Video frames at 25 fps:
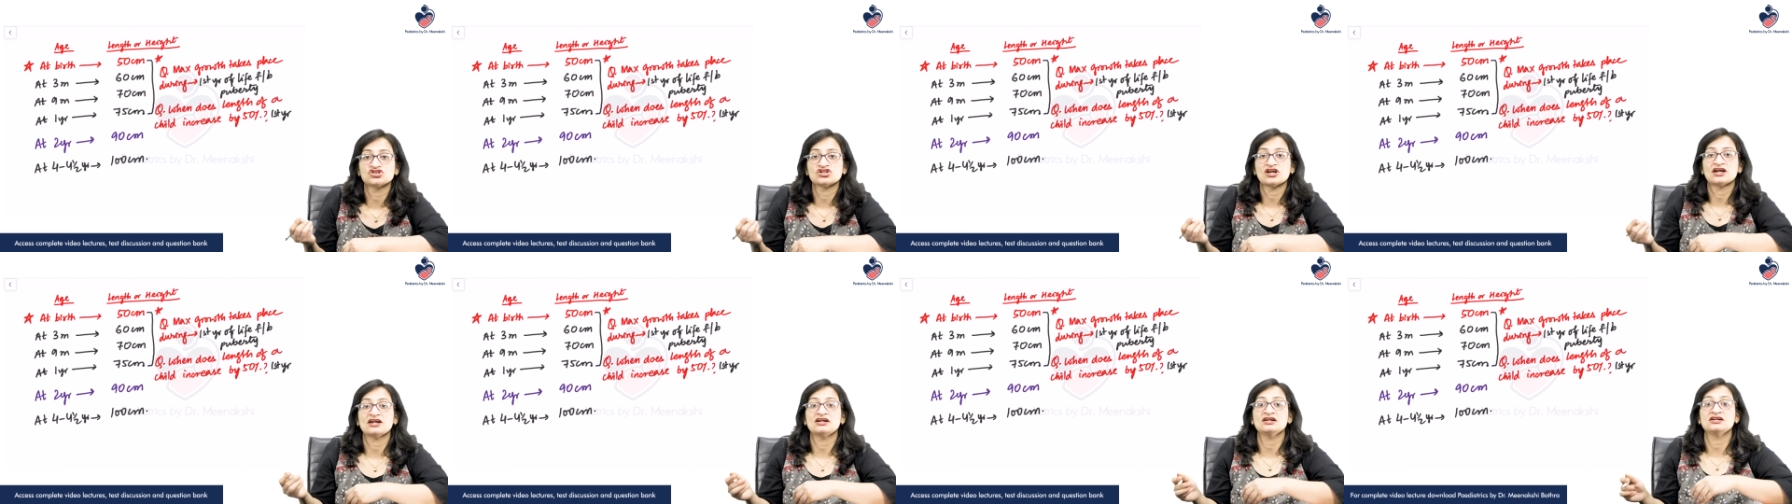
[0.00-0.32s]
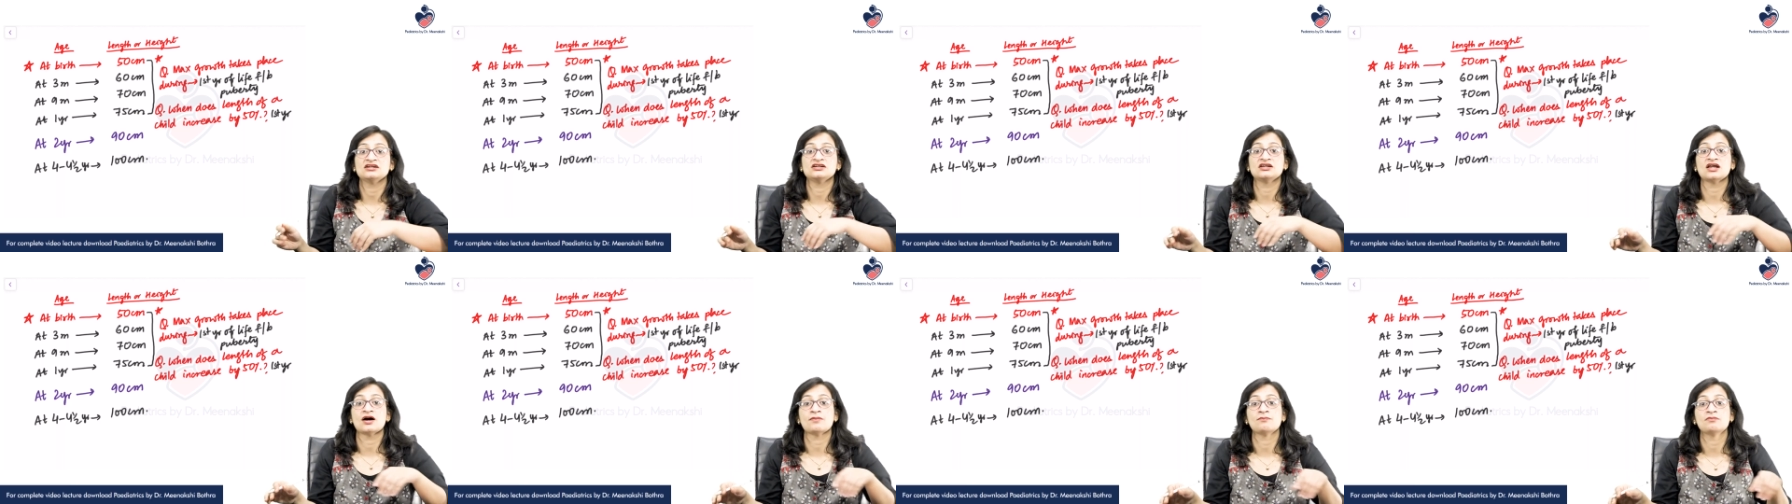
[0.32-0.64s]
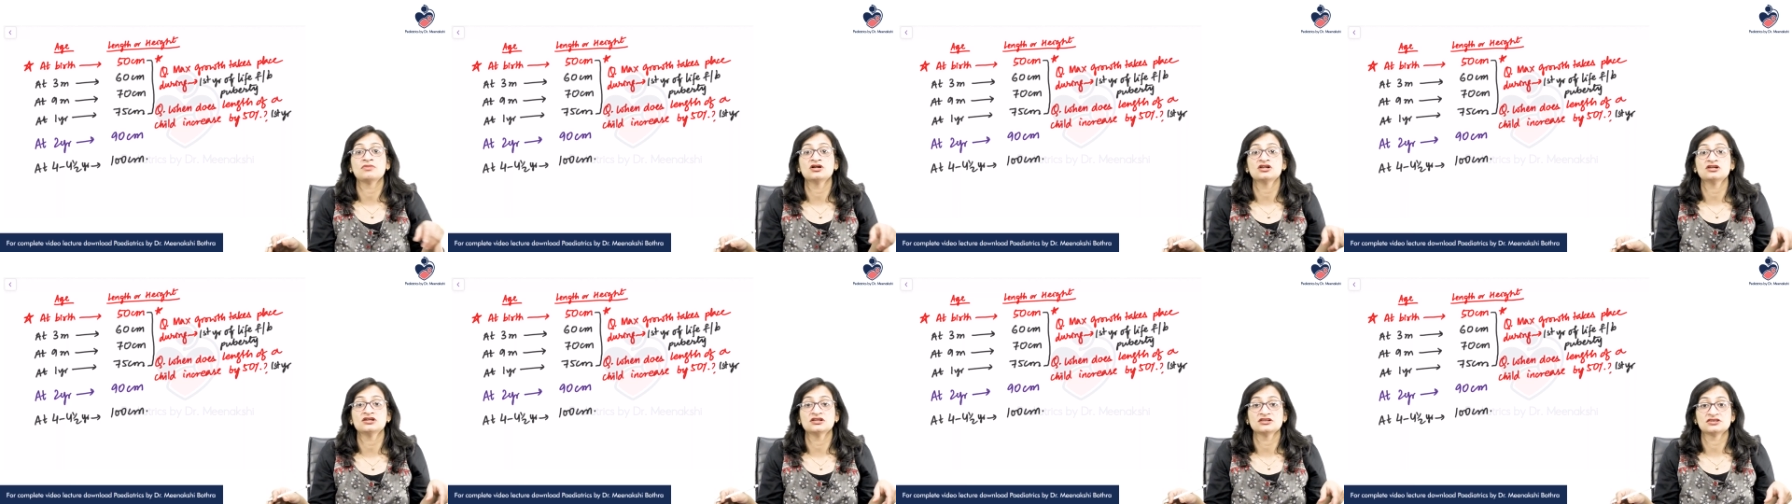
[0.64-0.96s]
child
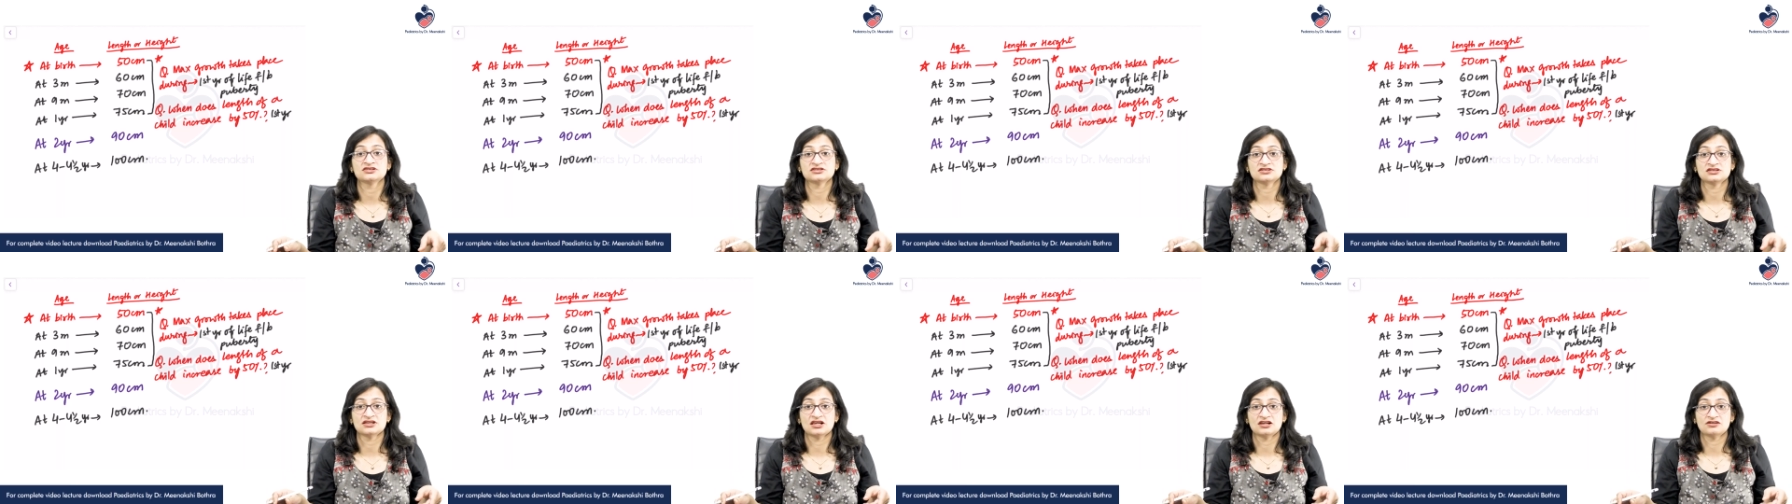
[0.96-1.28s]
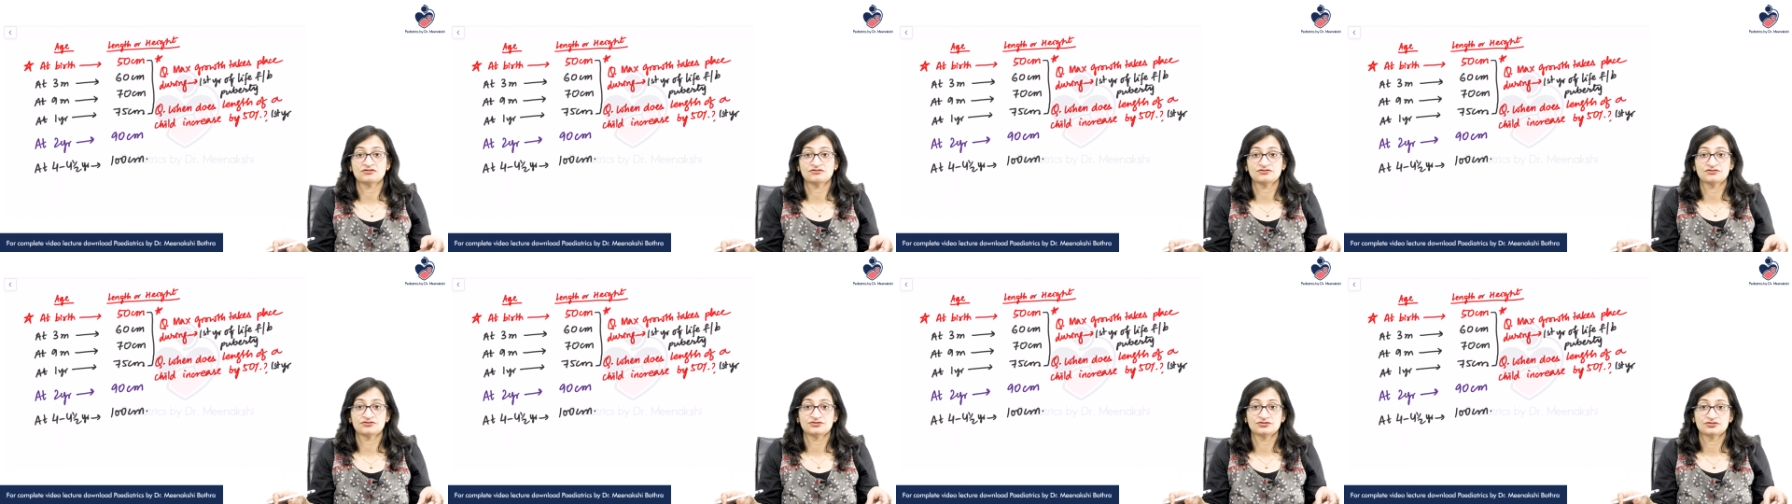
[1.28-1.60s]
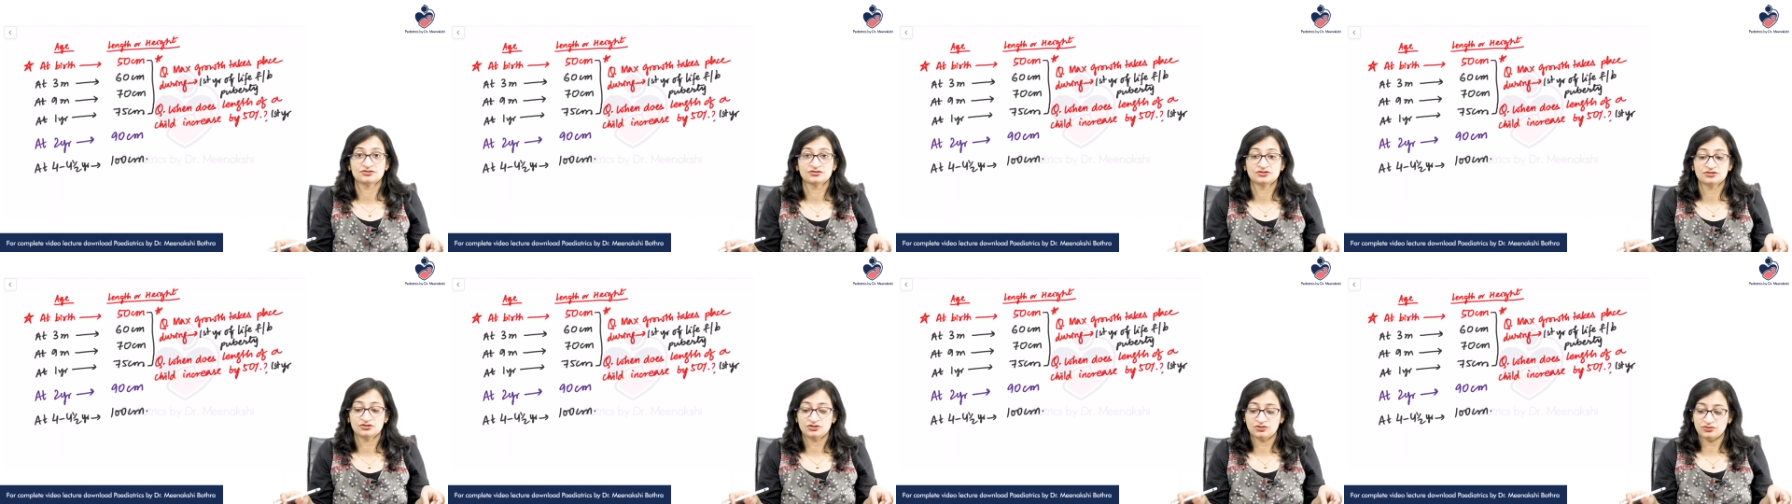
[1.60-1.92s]
double itself
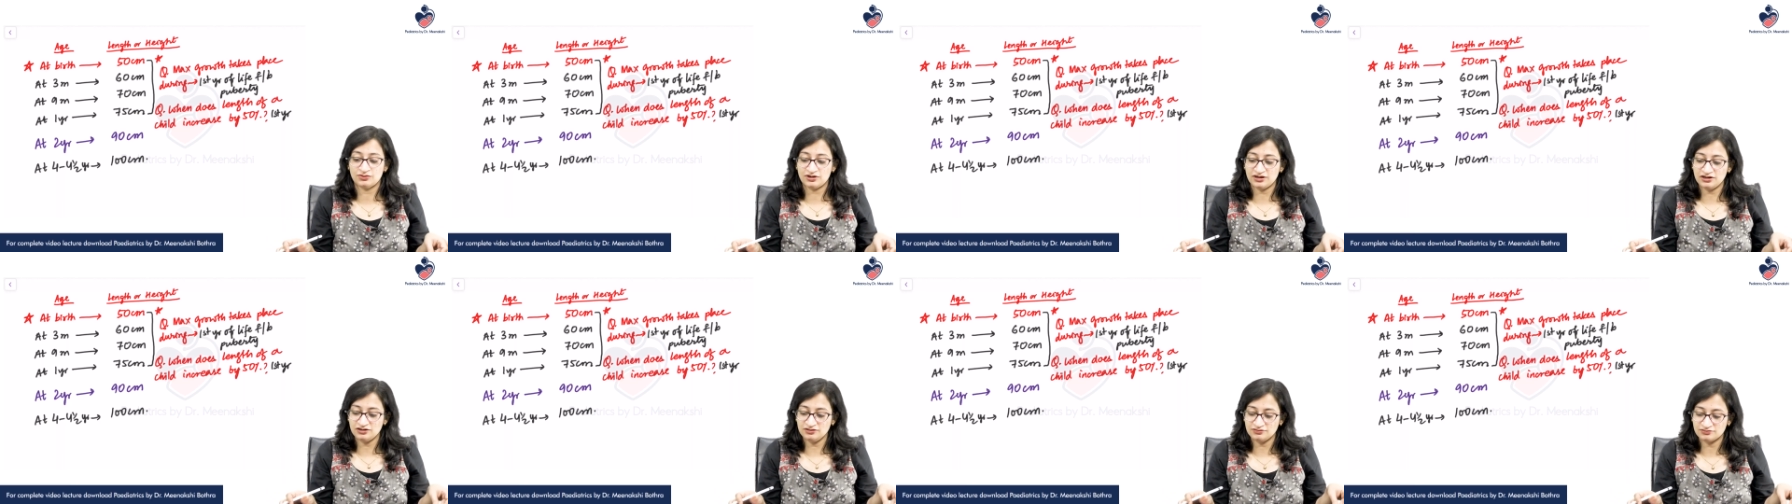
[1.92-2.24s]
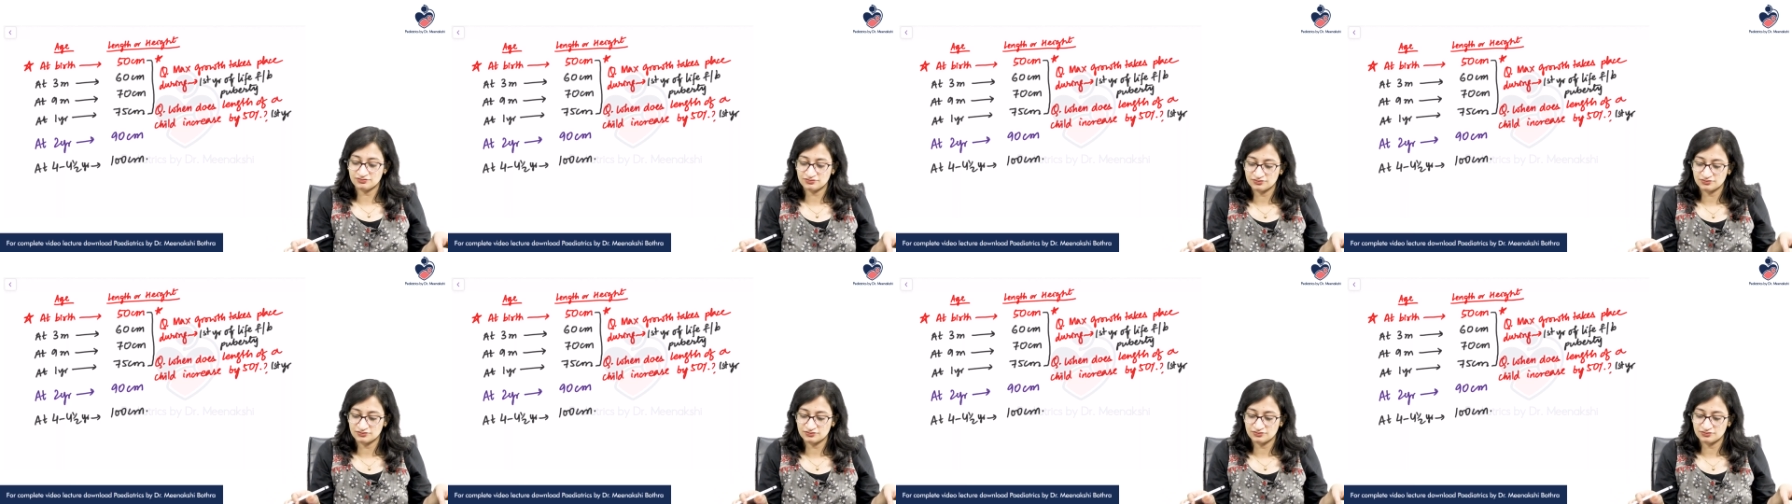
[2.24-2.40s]
okay